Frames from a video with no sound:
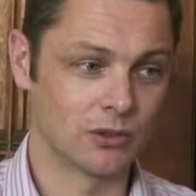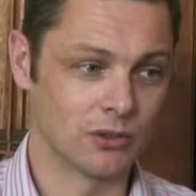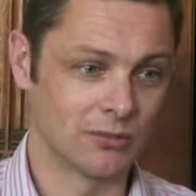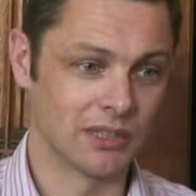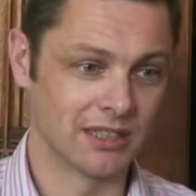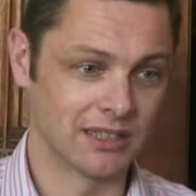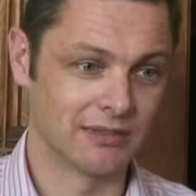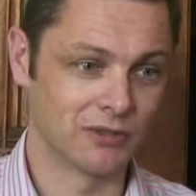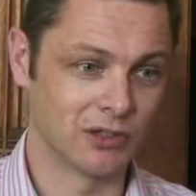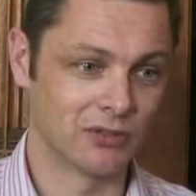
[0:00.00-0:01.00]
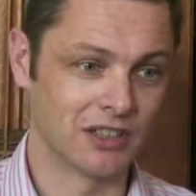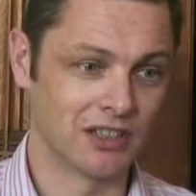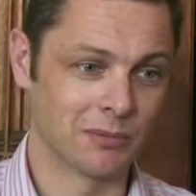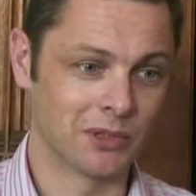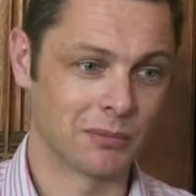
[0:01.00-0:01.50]
could be involved in the
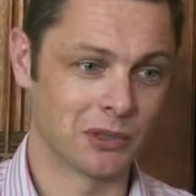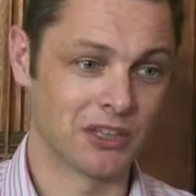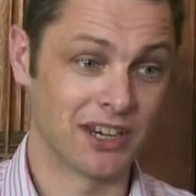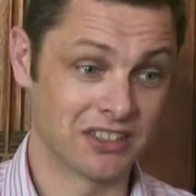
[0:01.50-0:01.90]
alumni project,